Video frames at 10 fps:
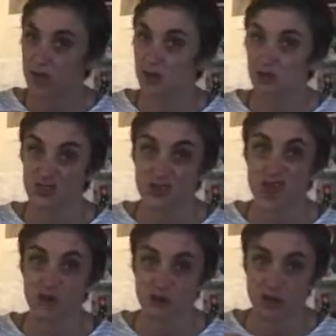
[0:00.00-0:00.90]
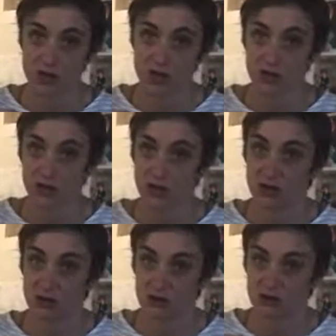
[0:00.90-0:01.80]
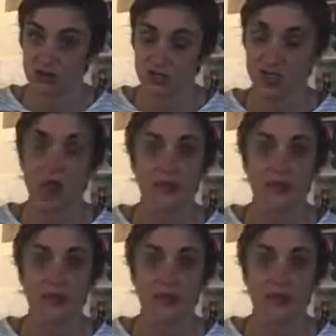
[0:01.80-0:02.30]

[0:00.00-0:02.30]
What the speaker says: and it'll never come out of your clothes.